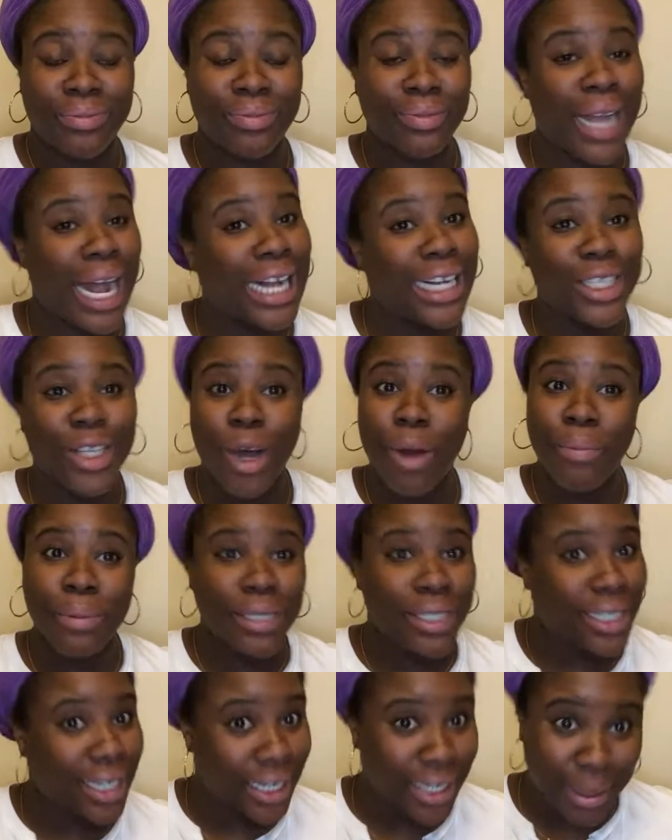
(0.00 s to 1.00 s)
I just hope it's
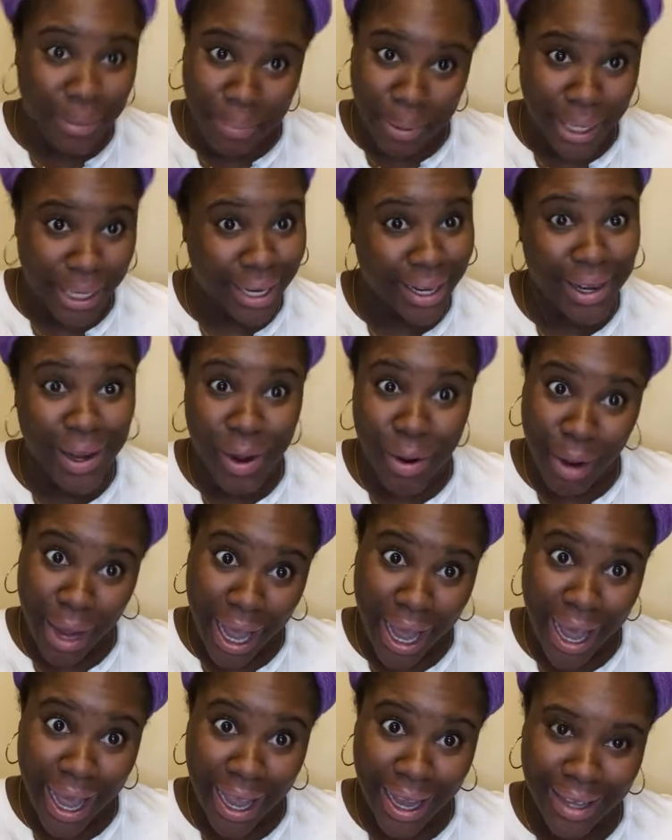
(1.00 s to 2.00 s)
still up in there, okay?